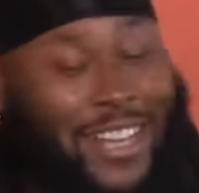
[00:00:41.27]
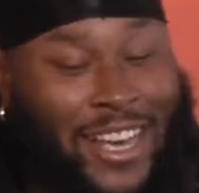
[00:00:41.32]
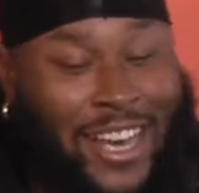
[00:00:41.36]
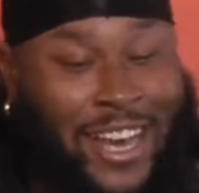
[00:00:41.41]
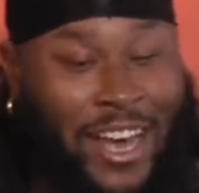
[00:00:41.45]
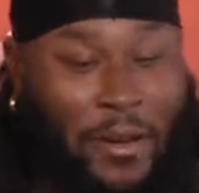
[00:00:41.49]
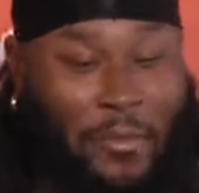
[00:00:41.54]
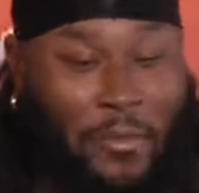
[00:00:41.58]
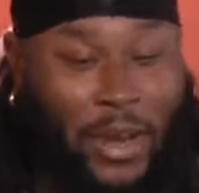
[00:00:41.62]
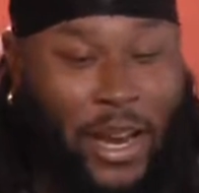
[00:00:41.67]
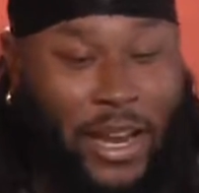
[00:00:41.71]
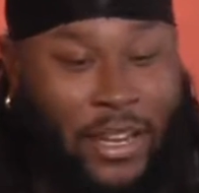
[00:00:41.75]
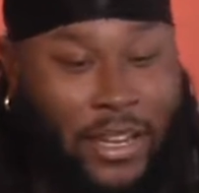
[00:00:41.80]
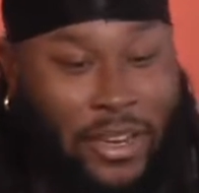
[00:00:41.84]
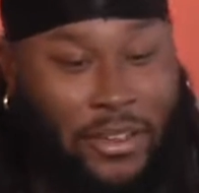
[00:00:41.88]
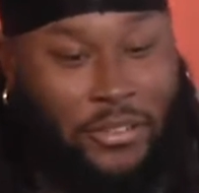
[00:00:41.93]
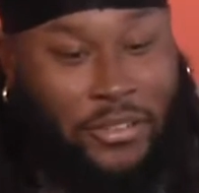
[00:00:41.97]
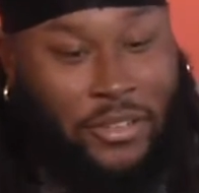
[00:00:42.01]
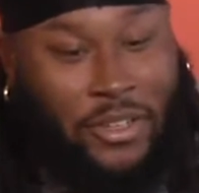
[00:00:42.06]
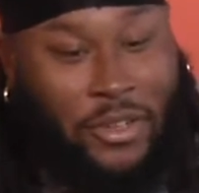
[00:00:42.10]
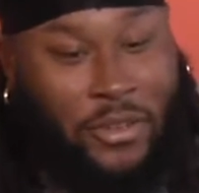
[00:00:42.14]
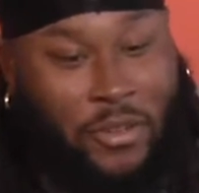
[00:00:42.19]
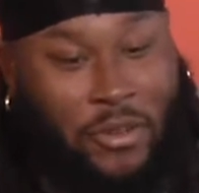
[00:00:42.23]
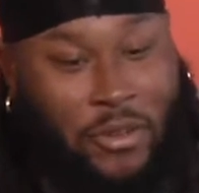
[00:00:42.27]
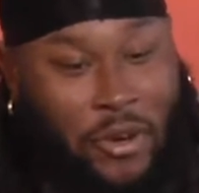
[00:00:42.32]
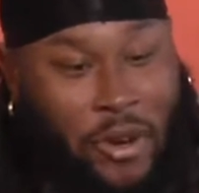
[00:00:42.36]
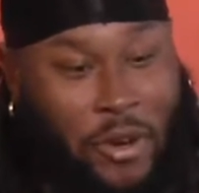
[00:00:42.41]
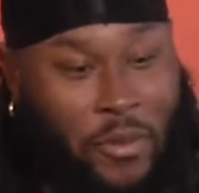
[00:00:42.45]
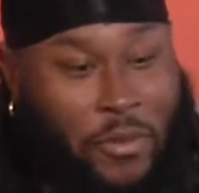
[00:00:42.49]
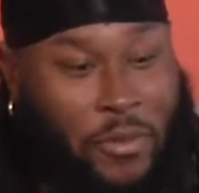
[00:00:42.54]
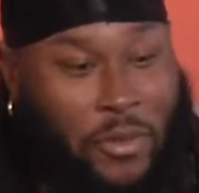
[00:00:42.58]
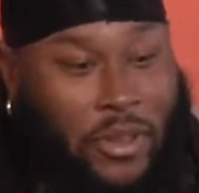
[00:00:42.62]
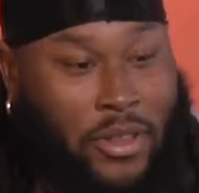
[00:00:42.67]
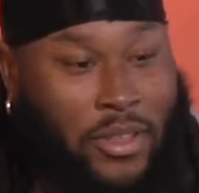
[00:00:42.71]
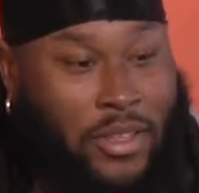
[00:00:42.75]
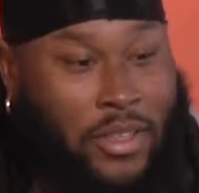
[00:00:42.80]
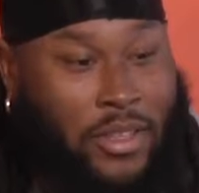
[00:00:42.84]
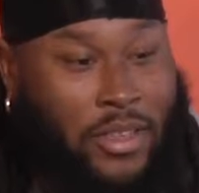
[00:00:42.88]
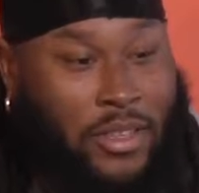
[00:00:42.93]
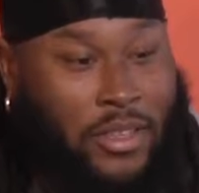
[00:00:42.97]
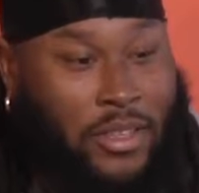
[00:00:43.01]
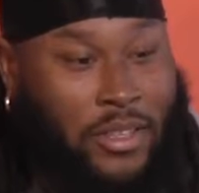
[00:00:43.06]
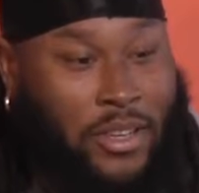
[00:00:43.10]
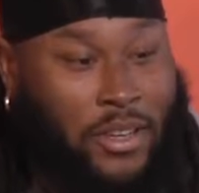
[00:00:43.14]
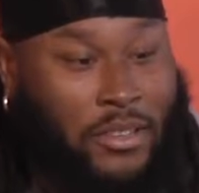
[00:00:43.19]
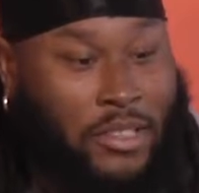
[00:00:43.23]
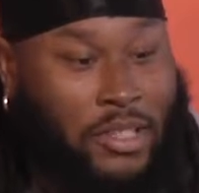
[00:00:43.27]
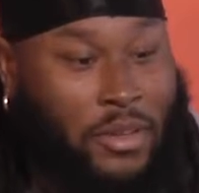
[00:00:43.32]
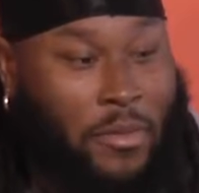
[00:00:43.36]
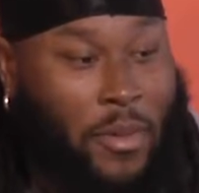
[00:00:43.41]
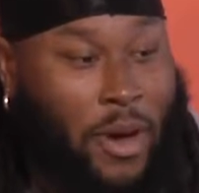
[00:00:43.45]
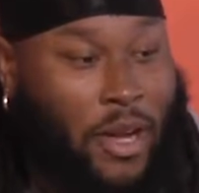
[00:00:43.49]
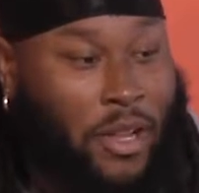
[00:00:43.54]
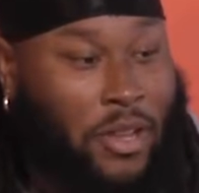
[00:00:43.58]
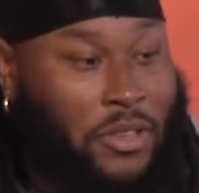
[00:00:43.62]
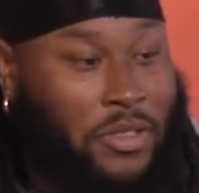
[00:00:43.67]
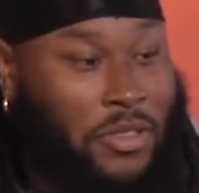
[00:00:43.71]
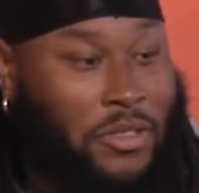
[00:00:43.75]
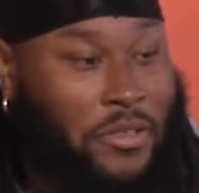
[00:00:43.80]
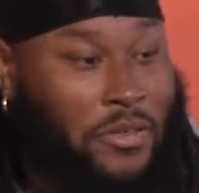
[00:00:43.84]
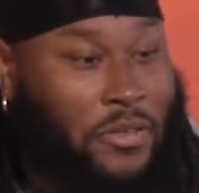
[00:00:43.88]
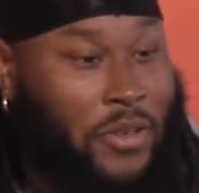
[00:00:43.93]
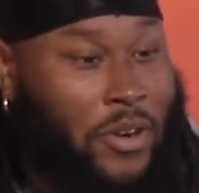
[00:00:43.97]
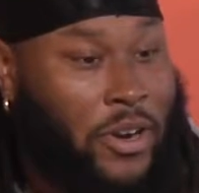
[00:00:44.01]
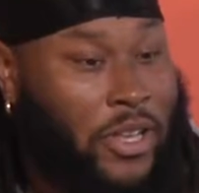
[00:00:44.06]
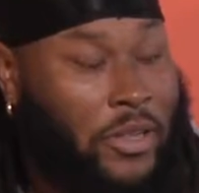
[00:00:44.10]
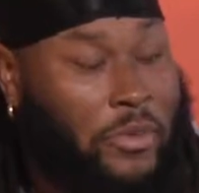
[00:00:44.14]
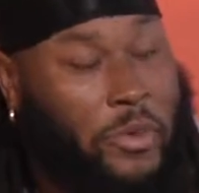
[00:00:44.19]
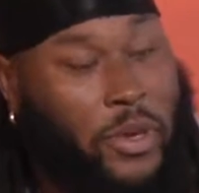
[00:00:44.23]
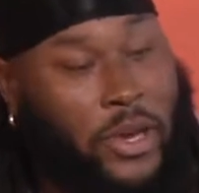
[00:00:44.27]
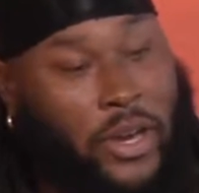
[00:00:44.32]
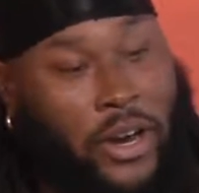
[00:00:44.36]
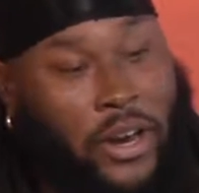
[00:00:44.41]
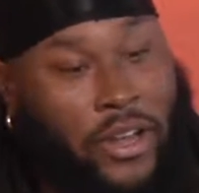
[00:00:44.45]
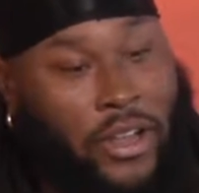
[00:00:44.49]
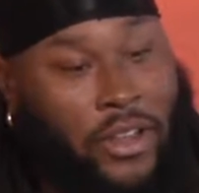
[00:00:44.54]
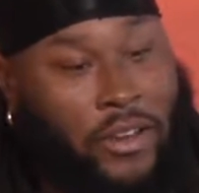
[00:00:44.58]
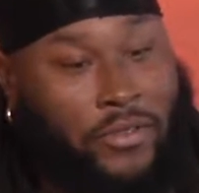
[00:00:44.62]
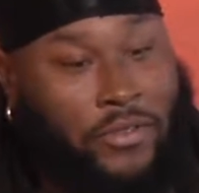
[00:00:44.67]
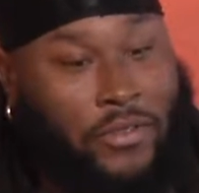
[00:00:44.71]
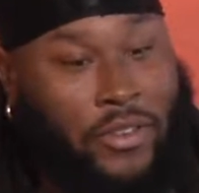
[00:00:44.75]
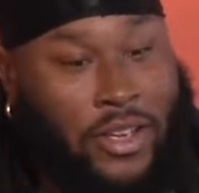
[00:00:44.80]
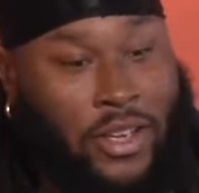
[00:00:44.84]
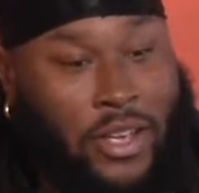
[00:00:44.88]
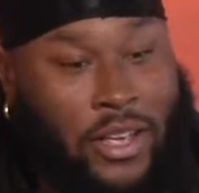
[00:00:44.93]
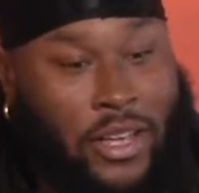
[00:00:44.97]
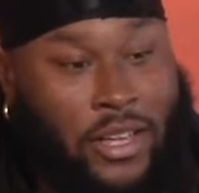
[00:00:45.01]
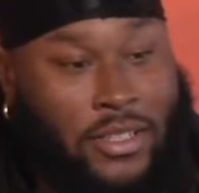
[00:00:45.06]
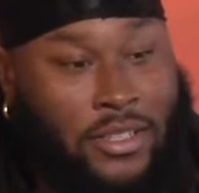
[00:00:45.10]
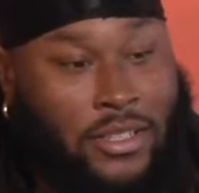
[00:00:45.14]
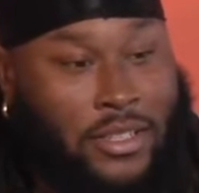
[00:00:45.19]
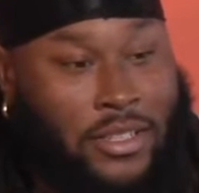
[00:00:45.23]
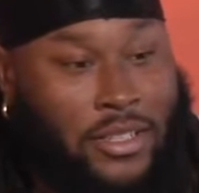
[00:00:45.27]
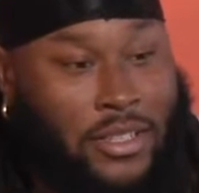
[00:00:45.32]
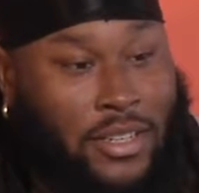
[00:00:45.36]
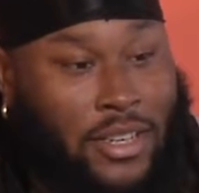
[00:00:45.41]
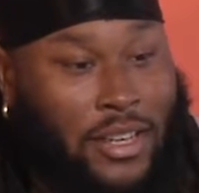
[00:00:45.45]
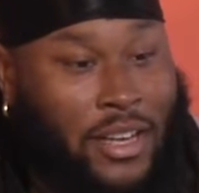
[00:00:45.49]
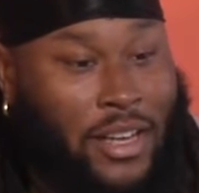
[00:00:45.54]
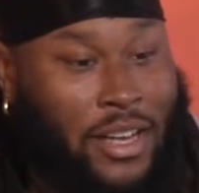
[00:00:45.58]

yeah, I mean, I definitely grew up with you know some of my closest friends being Carolina fans and